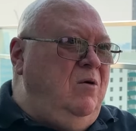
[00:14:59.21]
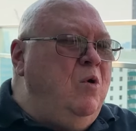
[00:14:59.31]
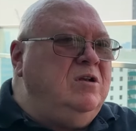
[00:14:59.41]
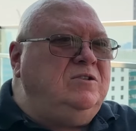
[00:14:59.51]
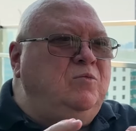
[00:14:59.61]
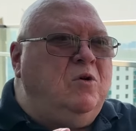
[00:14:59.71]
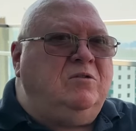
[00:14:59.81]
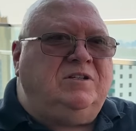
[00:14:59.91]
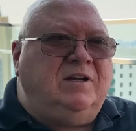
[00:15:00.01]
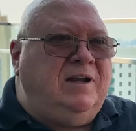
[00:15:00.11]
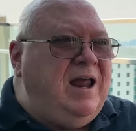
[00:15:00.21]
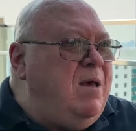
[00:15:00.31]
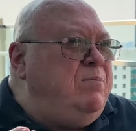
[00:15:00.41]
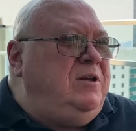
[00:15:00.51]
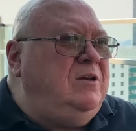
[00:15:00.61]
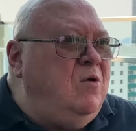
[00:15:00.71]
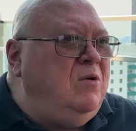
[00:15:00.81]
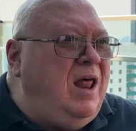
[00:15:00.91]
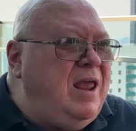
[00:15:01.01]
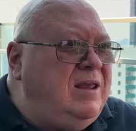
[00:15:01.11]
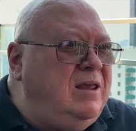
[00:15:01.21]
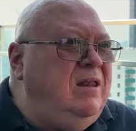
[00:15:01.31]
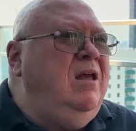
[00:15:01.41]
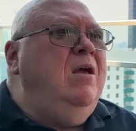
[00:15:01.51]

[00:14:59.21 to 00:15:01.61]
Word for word: What's the worst that can happen? You don't like it?